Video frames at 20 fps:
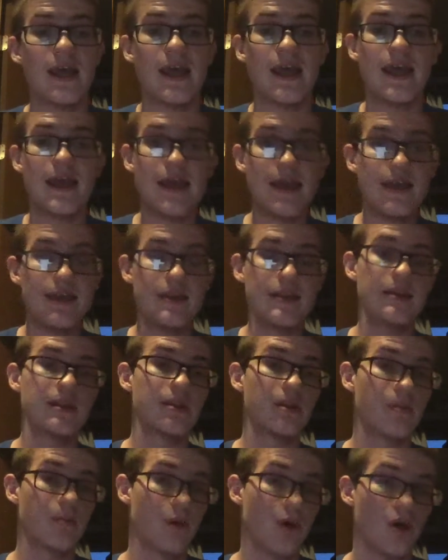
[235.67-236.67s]
and they get
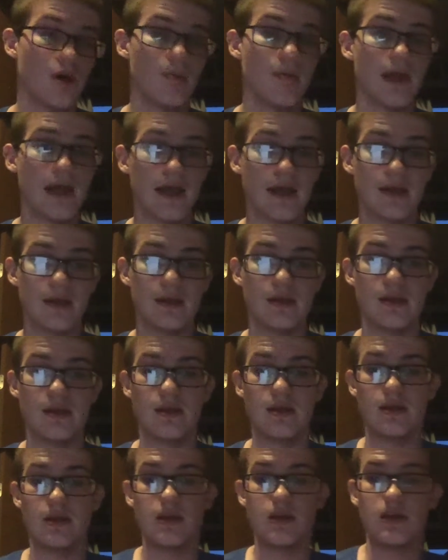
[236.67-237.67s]
the ball
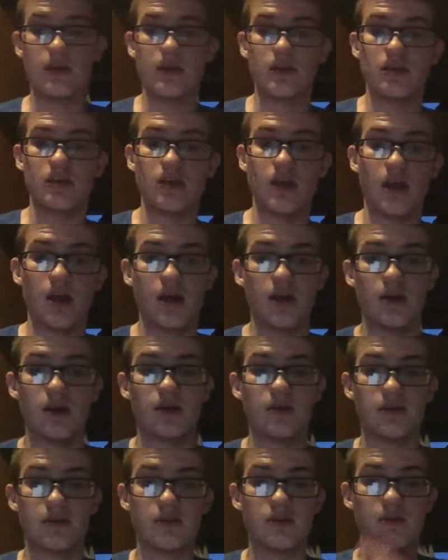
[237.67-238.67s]
back.